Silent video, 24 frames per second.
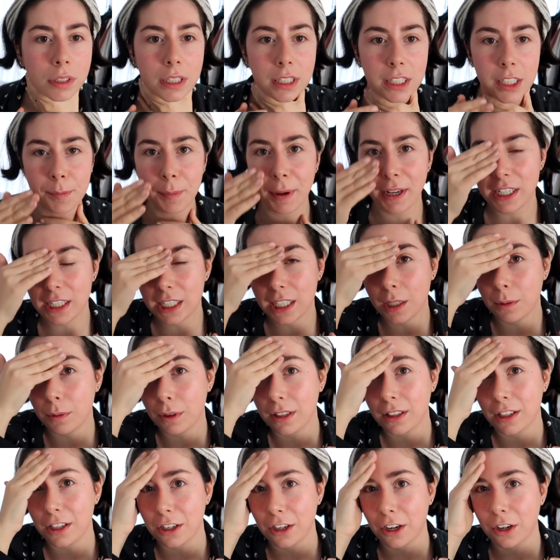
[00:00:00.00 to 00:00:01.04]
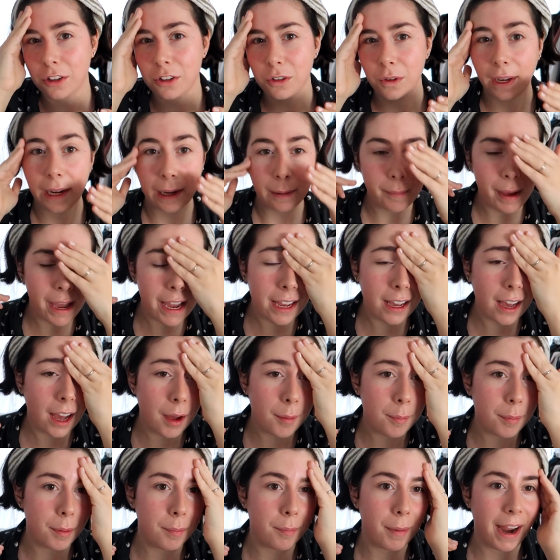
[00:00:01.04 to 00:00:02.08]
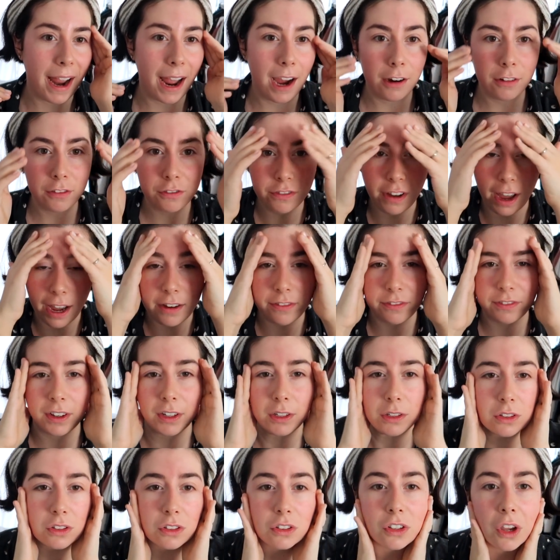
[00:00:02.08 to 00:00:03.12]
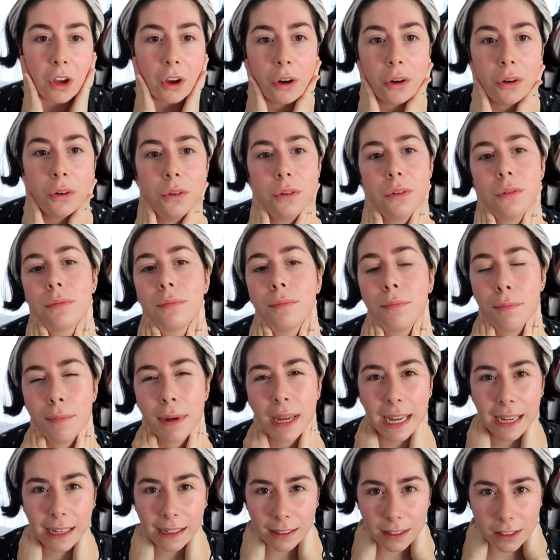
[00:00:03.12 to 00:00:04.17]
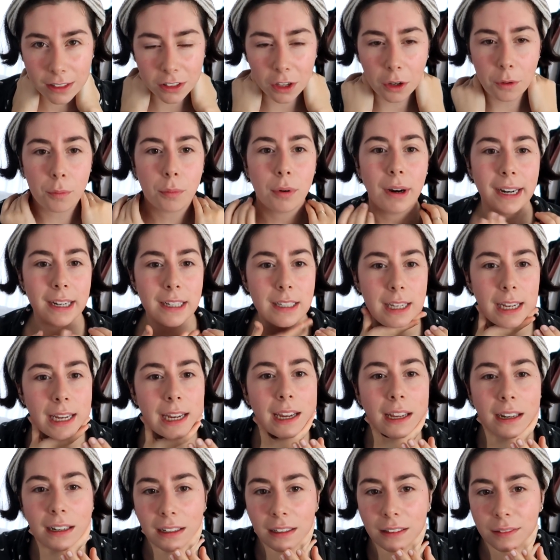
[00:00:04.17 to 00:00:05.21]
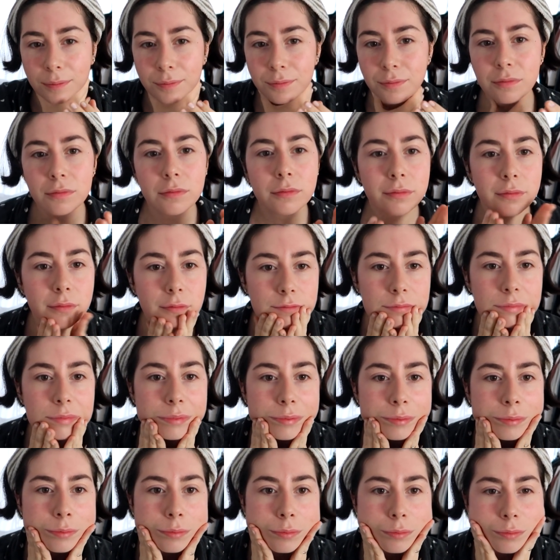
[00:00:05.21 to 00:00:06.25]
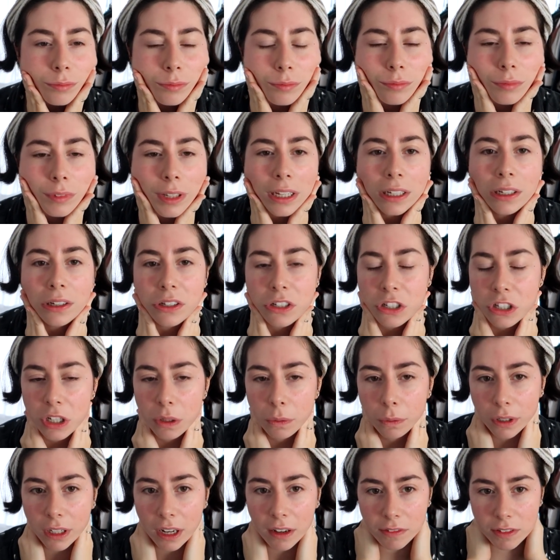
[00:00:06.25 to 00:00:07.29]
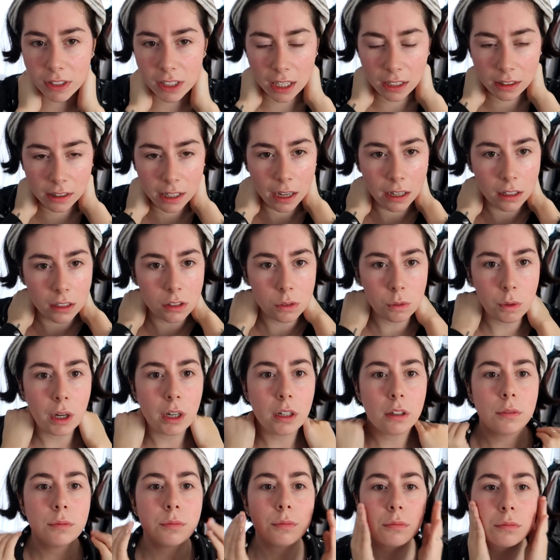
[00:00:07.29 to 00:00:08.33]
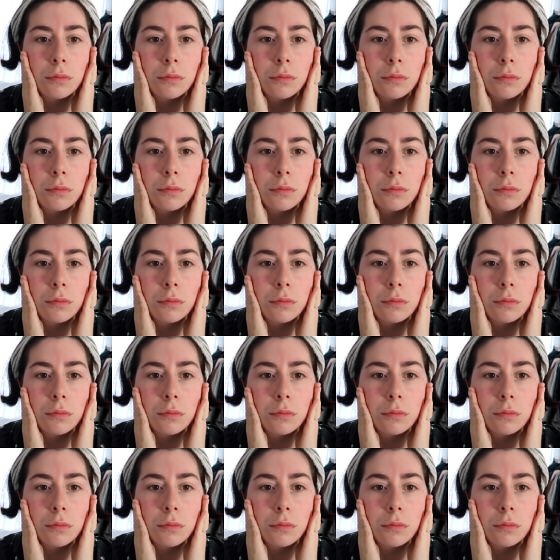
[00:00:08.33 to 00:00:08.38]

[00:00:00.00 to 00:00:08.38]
Especially with, you know, doing makeup and my outfit, I felt so me and so pretty, and I know she would have said that as well.